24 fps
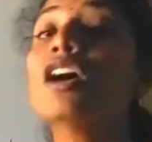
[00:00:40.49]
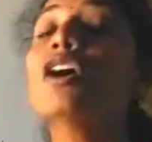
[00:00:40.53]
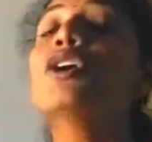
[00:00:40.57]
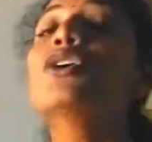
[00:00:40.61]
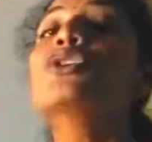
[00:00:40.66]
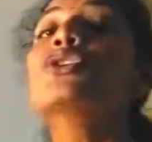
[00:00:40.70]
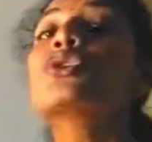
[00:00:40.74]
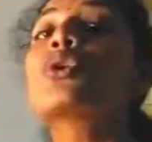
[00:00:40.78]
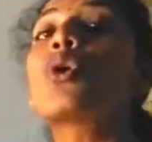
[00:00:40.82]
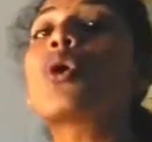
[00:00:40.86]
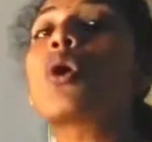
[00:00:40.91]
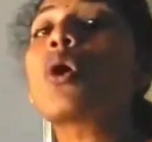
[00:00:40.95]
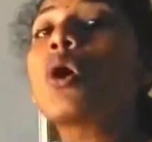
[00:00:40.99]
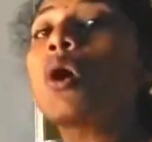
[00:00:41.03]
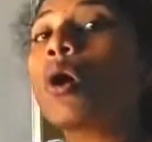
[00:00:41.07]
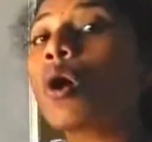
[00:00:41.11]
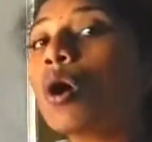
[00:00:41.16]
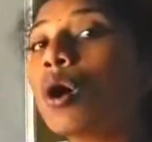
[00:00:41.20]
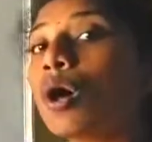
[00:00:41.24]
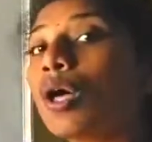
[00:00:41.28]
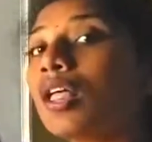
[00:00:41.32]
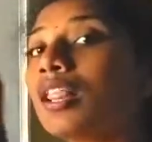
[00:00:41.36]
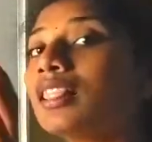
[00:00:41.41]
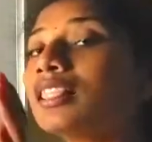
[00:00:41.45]
So
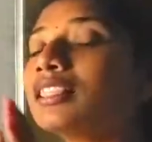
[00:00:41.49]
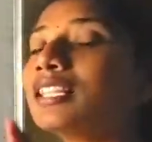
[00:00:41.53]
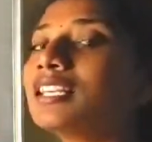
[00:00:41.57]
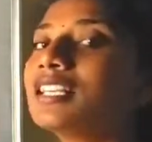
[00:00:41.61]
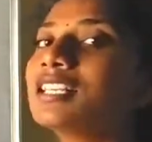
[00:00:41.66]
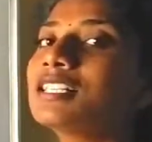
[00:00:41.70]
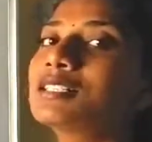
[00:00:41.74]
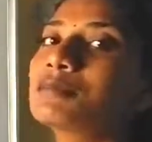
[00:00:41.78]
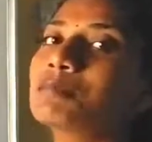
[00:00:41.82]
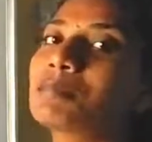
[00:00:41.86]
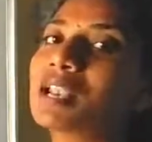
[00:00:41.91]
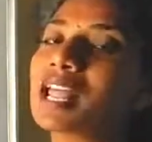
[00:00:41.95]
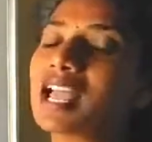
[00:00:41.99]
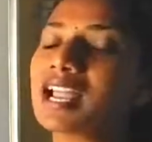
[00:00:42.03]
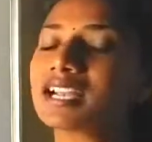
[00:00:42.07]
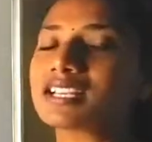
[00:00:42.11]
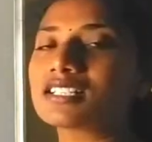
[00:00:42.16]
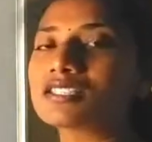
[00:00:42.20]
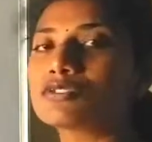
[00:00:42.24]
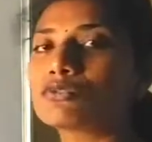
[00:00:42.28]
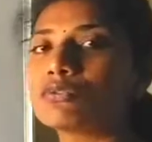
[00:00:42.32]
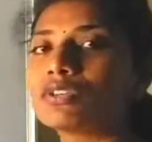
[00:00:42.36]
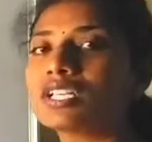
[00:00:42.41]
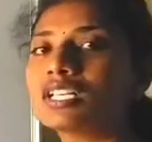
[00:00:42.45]
all these
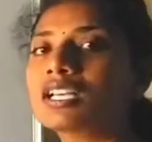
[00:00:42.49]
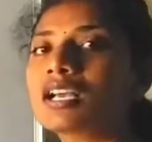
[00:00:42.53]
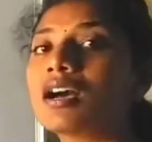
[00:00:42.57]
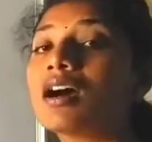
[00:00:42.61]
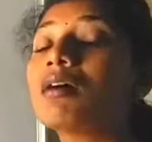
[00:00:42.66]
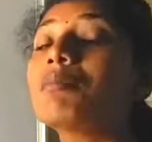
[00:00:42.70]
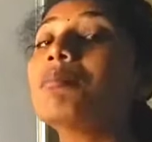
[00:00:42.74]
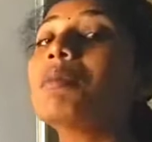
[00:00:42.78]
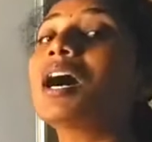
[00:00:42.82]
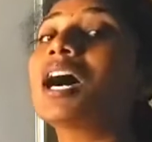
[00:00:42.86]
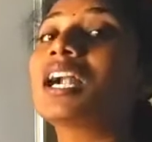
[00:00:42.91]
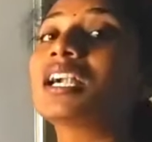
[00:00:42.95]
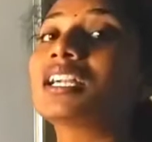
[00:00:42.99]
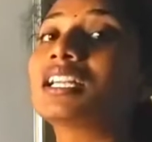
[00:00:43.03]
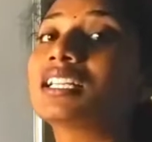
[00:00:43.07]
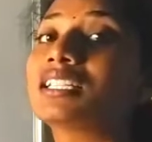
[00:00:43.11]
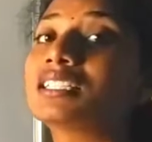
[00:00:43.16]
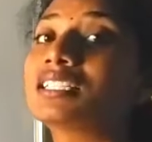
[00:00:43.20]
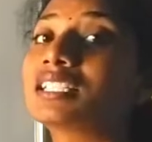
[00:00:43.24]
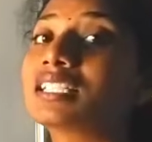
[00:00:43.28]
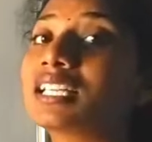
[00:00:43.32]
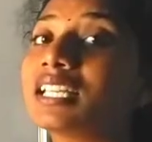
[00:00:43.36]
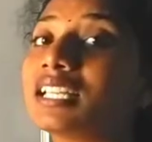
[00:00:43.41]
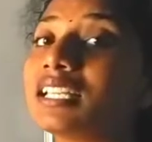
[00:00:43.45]
plants will come under
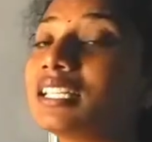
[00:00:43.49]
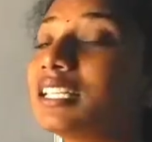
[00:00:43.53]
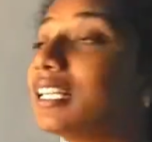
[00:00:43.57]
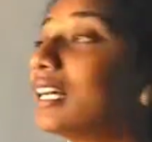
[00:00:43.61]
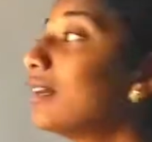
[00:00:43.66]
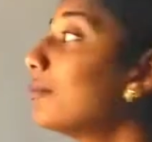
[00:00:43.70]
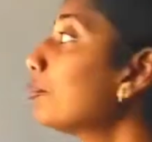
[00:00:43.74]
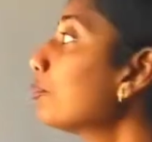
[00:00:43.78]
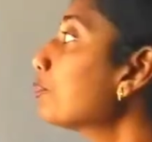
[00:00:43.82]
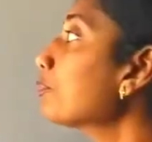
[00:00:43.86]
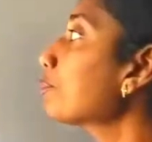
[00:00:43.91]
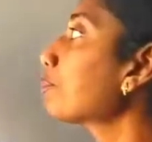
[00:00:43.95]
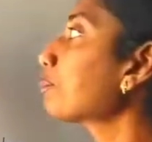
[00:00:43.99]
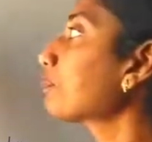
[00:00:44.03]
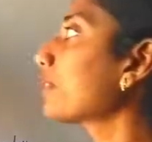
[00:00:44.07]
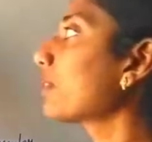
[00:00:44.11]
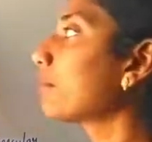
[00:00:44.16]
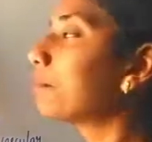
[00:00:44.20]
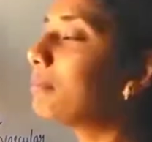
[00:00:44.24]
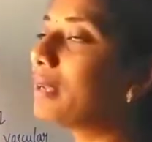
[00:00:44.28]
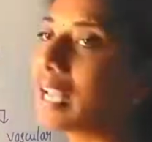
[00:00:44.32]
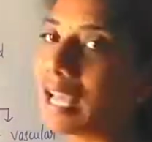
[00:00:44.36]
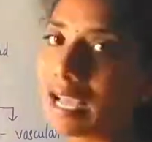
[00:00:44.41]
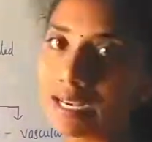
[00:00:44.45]
the kingdom
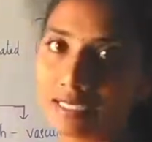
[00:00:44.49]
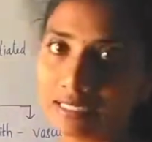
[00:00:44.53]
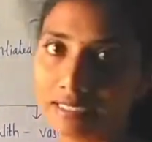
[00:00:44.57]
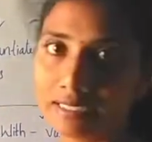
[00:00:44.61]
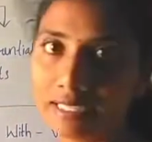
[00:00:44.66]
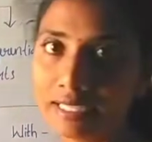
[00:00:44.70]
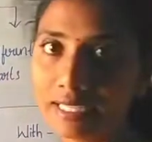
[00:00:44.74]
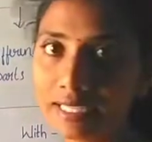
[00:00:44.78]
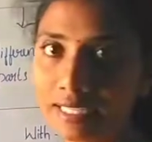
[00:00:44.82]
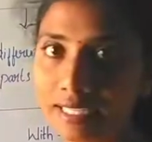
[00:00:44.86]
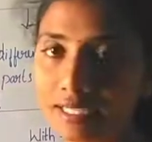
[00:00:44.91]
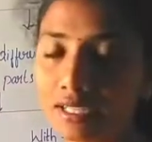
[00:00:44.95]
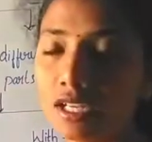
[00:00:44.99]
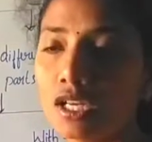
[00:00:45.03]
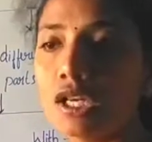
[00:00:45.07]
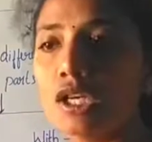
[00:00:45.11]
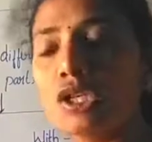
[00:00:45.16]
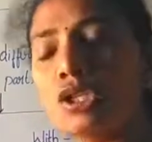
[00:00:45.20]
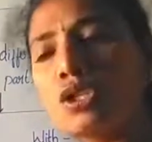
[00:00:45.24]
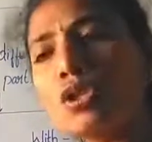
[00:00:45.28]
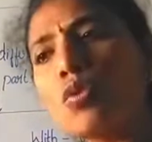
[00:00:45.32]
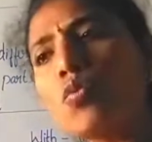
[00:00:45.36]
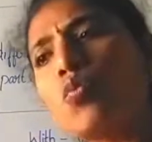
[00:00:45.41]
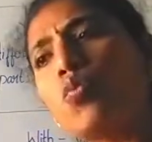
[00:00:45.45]
Plantae.
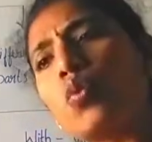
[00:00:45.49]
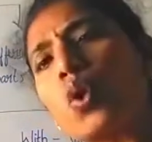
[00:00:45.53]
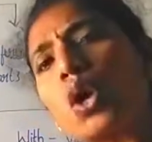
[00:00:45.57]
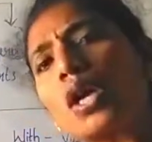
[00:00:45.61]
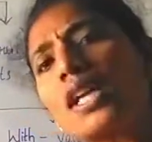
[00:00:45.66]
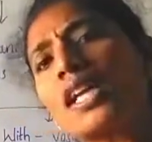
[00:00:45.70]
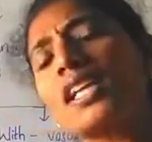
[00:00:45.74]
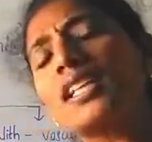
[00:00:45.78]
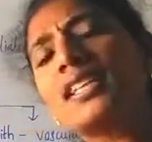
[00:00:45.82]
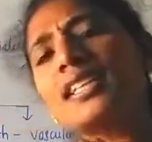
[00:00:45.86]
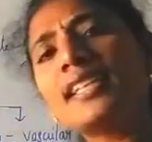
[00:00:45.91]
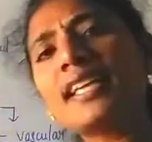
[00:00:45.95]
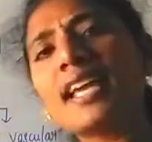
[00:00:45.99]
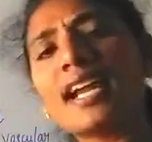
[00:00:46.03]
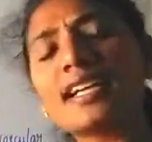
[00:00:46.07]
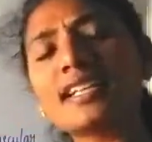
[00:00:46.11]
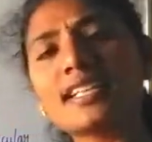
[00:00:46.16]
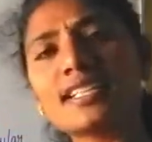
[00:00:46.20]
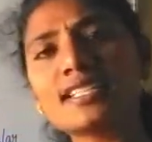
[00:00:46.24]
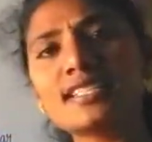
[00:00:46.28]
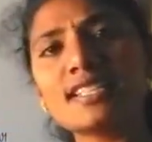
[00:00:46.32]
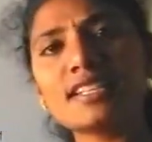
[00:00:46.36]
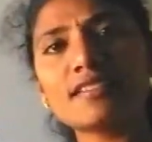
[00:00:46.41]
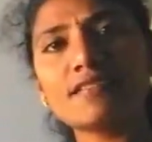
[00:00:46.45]
So what are the
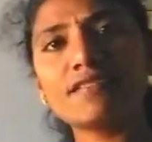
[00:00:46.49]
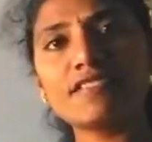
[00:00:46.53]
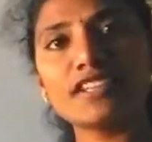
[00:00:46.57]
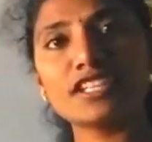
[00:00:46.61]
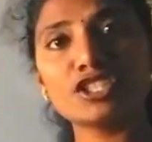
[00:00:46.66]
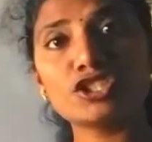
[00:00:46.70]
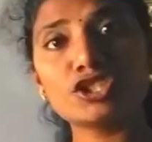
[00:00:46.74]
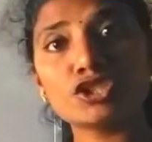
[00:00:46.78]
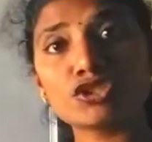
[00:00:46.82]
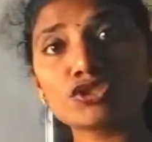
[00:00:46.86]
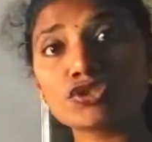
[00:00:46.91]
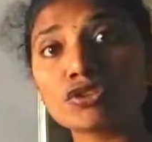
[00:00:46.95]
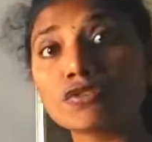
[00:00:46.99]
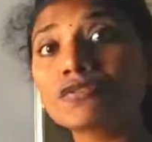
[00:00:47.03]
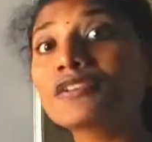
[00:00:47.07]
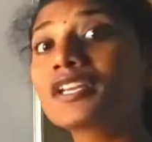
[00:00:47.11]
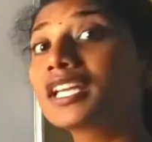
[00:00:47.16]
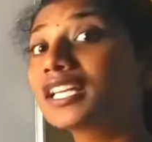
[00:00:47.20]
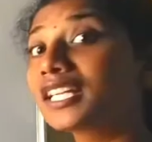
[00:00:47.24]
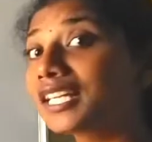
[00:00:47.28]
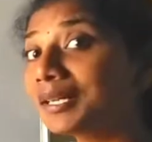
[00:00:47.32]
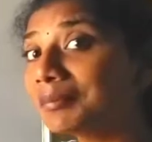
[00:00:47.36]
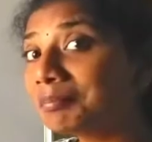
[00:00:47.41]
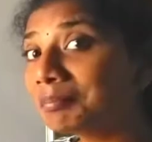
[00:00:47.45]
characteristic features of
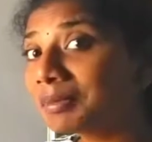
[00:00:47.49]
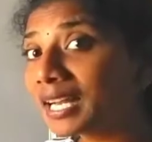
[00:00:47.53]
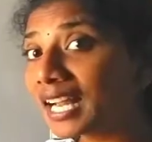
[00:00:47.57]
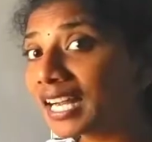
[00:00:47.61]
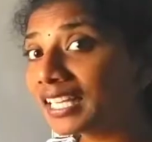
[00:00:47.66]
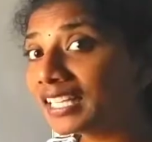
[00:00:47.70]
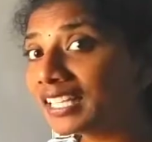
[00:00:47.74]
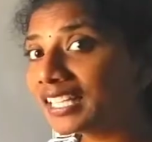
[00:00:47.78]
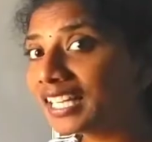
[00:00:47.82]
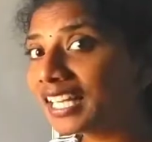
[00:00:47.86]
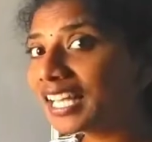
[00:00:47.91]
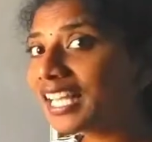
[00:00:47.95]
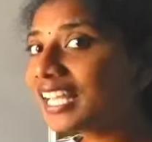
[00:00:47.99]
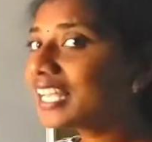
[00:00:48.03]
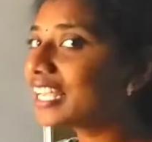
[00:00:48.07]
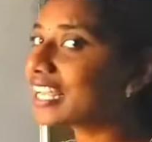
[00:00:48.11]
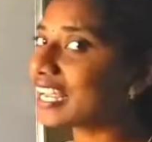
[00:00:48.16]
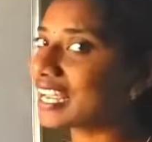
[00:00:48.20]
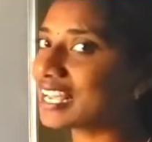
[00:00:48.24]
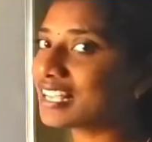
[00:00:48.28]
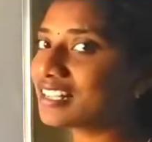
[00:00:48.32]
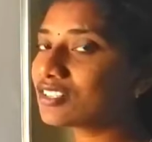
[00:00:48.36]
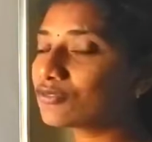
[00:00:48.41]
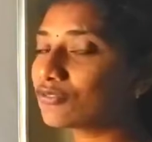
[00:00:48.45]
kingdom Plantae?
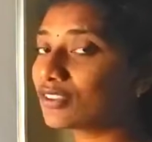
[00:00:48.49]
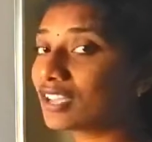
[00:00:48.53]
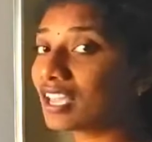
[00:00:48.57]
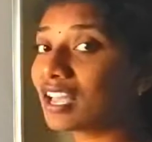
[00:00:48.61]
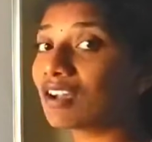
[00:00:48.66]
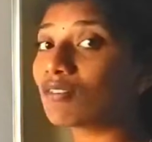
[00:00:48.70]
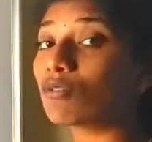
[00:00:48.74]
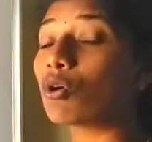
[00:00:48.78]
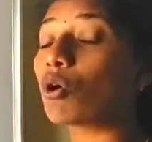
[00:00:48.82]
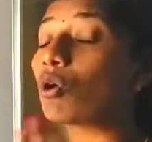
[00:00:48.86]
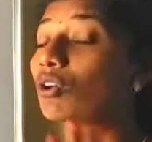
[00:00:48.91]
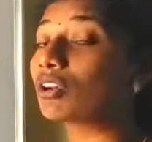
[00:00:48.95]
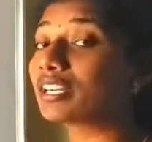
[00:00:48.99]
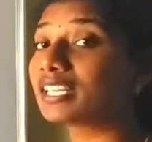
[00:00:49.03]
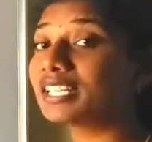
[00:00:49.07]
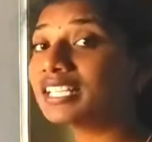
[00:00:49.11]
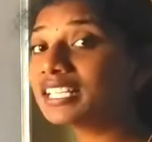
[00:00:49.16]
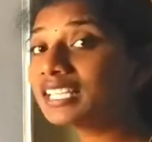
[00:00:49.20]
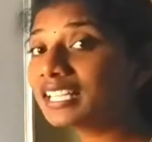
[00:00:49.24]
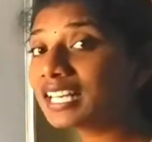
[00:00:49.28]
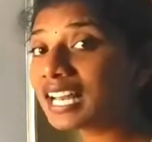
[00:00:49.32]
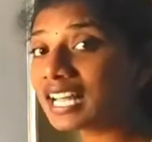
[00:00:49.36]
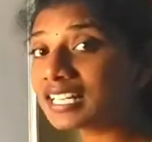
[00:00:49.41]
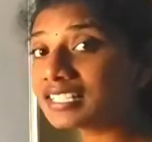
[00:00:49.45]
Yes, we have
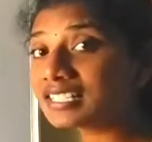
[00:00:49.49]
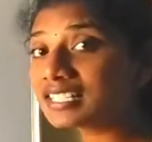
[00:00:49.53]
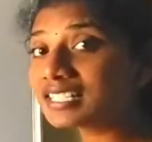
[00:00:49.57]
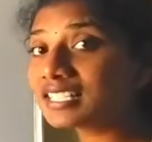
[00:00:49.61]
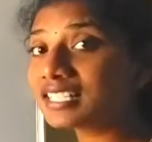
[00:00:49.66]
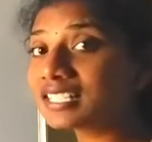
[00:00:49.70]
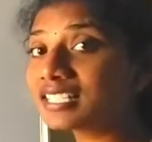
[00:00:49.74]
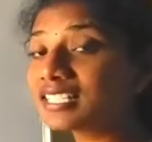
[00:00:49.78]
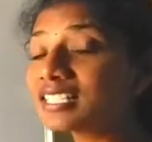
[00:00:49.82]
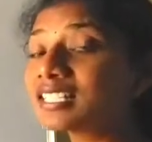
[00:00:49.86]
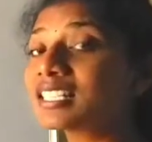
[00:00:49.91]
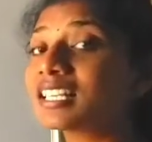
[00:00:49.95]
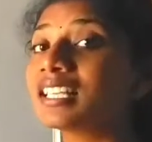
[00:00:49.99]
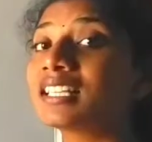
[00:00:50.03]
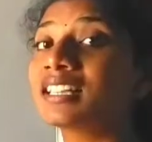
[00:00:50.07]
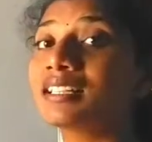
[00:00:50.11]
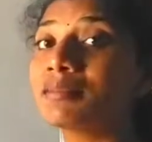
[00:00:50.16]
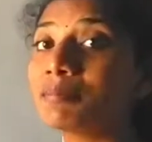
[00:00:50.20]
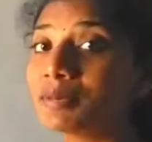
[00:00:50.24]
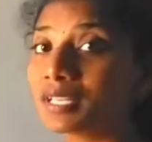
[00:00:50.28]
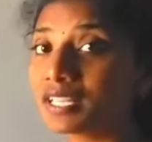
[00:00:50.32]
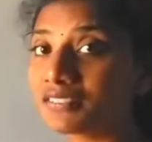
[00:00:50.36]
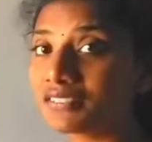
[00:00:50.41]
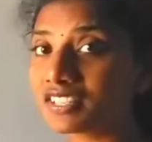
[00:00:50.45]
already glanced this in the
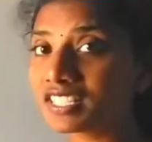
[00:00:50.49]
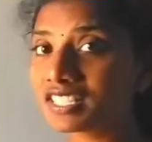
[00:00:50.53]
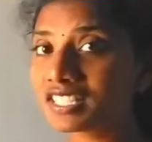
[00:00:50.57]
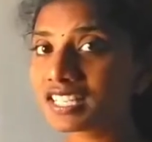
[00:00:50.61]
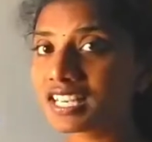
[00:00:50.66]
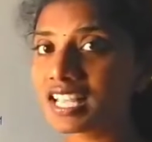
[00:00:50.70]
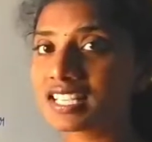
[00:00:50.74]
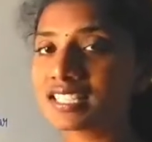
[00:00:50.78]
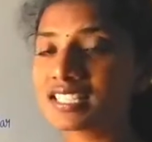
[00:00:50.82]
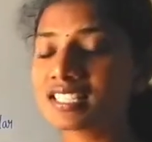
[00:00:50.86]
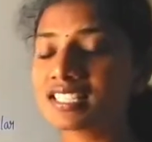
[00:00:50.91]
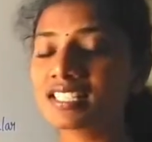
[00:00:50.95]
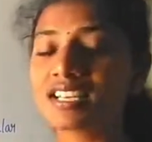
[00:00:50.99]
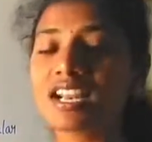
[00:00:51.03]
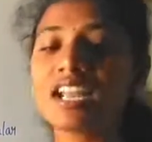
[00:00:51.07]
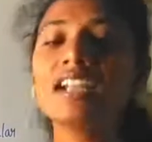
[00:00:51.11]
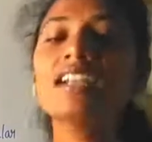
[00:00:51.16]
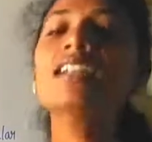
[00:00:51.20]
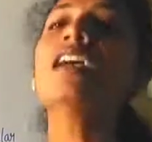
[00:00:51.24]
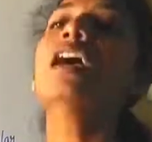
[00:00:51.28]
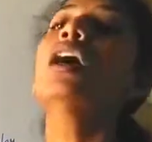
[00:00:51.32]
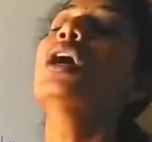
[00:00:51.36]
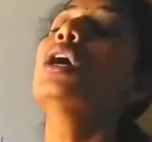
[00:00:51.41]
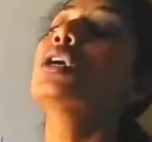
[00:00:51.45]
previous classes, right?
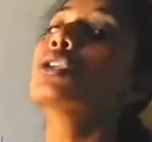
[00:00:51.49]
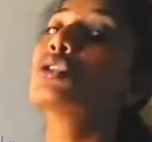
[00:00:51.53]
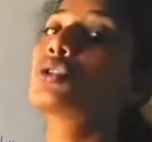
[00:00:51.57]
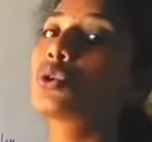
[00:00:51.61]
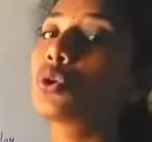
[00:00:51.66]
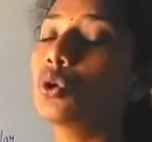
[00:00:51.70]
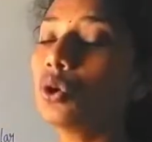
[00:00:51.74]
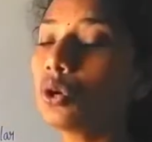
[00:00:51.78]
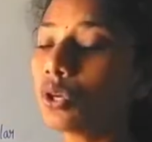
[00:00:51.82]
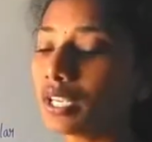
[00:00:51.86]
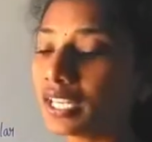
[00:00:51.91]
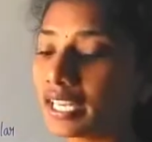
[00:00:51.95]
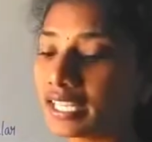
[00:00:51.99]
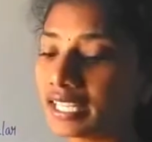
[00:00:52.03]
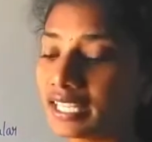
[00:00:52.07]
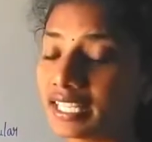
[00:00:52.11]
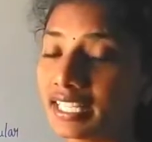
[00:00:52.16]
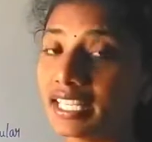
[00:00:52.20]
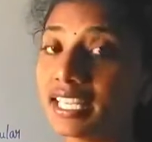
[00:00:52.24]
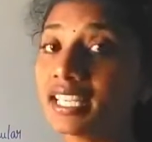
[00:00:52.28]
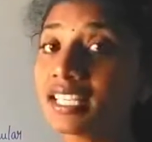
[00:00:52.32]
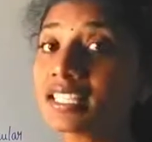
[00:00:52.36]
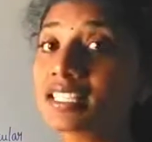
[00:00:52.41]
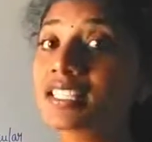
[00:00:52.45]
So it
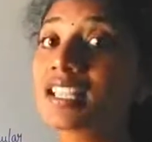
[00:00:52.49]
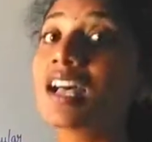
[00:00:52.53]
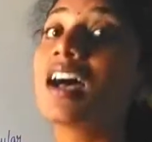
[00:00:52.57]
is